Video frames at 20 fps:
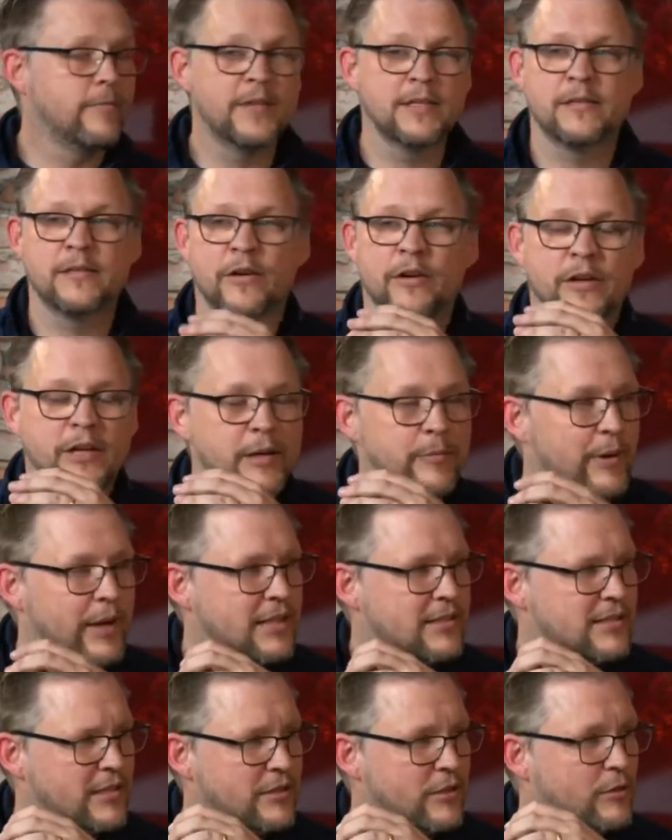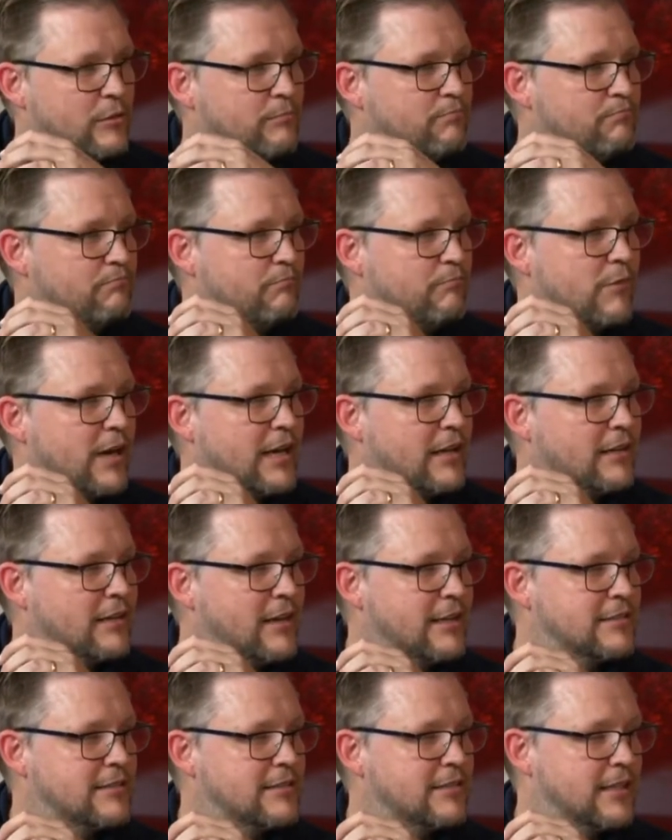This is her knee pads, and you'll
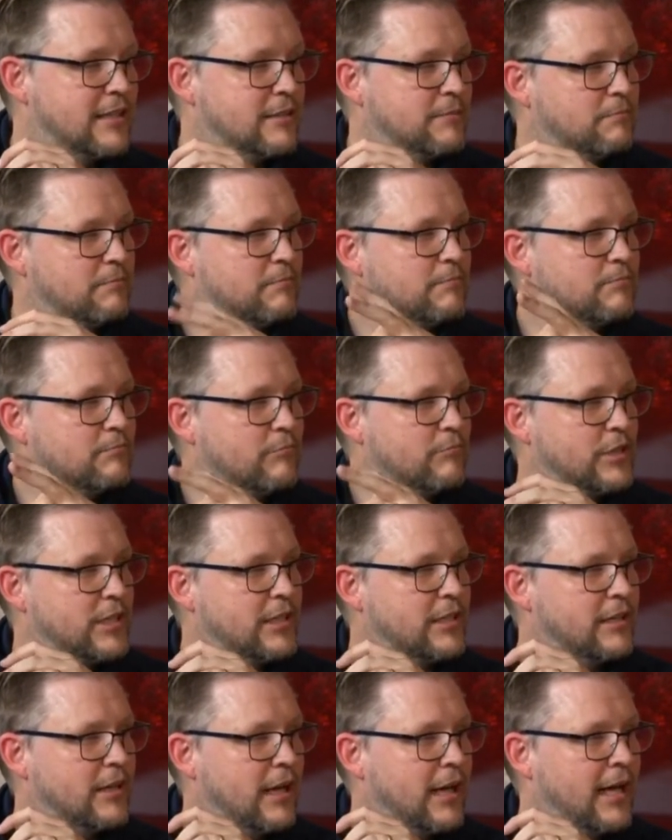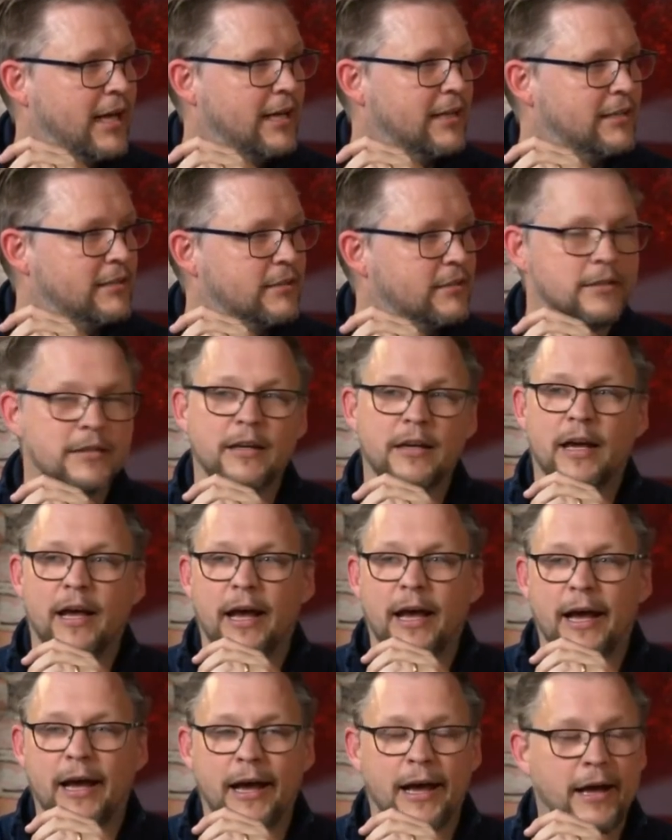recognize that she had
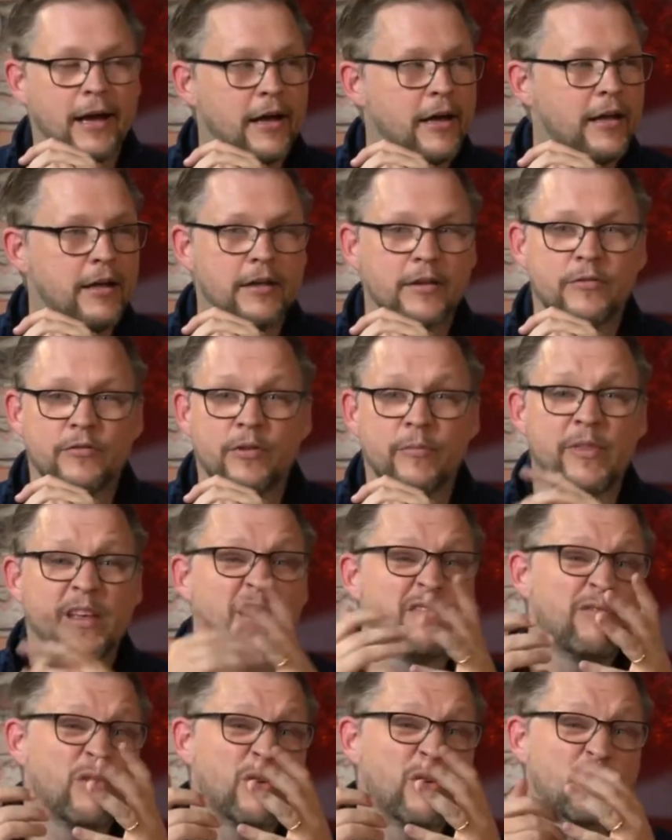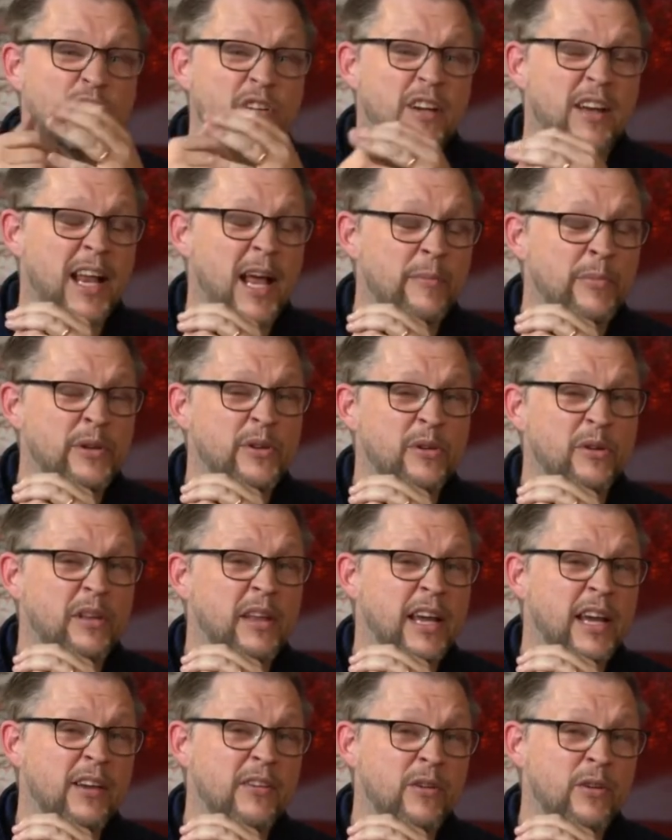something unfortunate happen to her
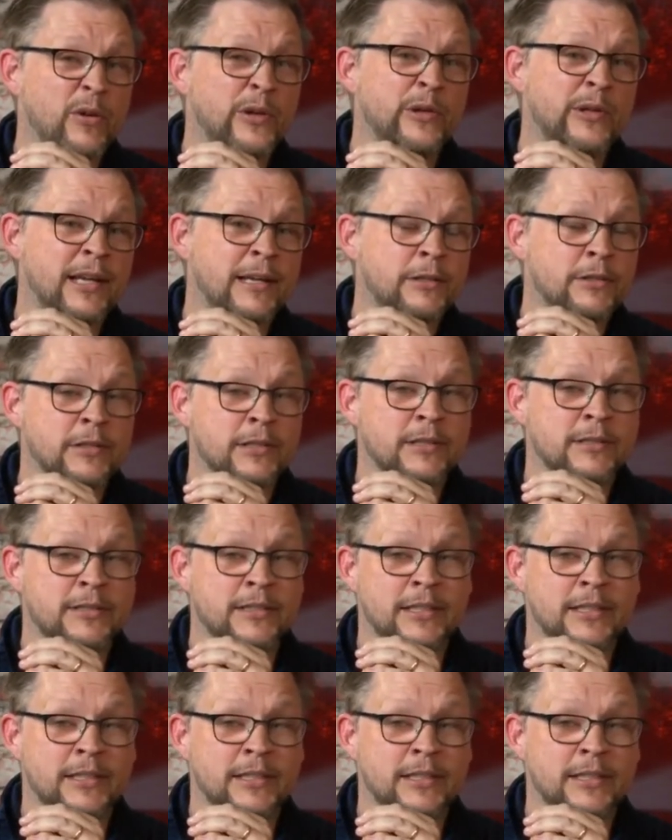leg, so you'll actually